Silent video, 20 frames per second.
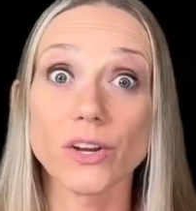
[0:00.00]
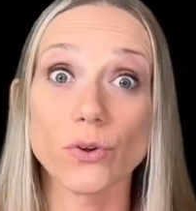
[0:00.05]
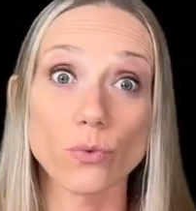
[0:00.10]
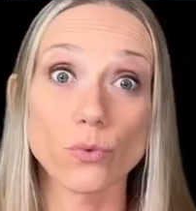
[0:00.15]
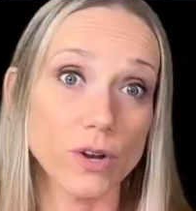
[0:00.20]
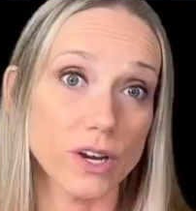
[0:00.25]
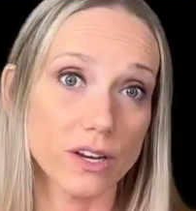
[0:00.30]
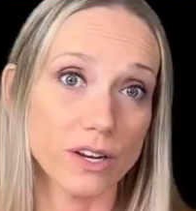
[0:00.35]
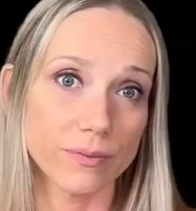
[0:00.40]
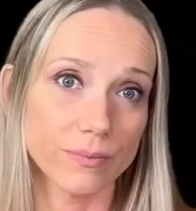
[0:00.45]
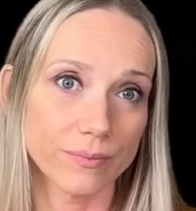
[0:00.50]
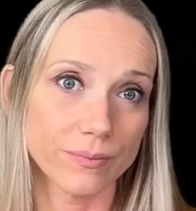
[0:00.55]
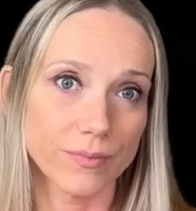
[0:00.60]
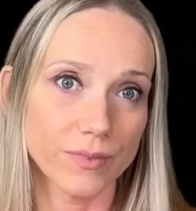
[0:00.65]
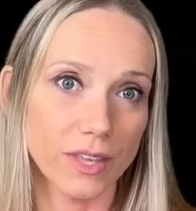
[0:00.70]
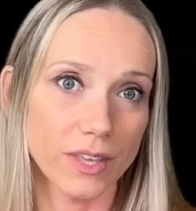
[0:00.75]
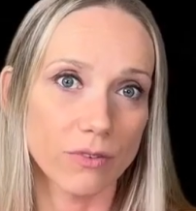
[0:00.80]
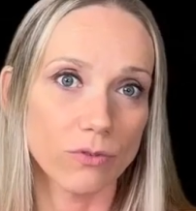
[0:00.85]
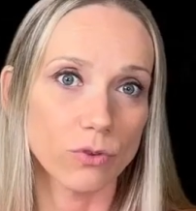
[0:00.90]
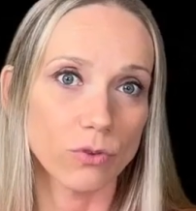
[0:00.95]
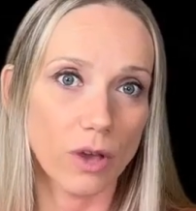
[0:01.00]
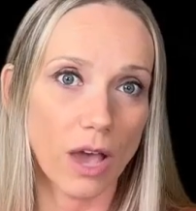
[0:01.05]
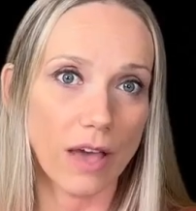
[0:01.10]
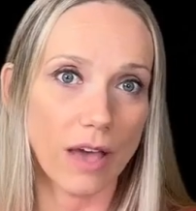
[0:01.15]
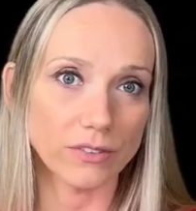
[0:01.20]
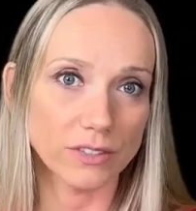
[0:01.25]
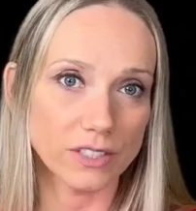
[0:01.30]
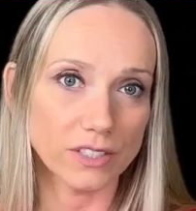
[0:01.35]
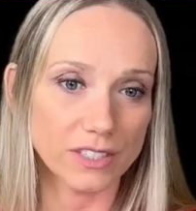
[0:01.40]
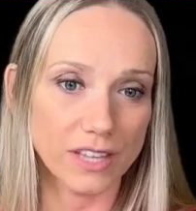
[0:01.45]
read if you
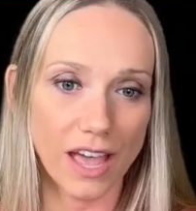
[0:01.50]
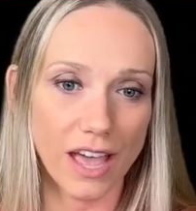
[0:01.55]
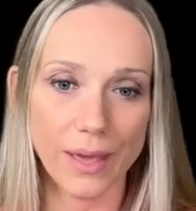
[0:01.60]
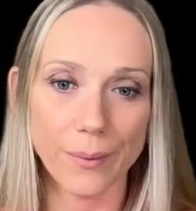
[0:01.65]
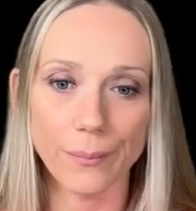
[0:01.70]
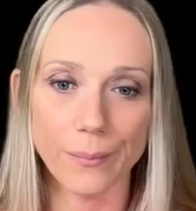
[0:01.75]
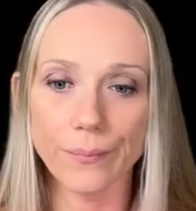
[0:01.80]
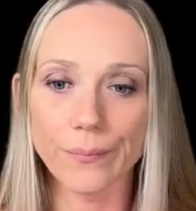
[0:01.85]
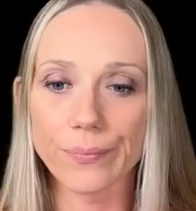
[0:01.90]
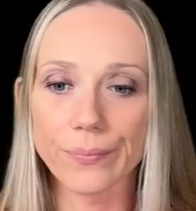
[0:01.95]
have the time.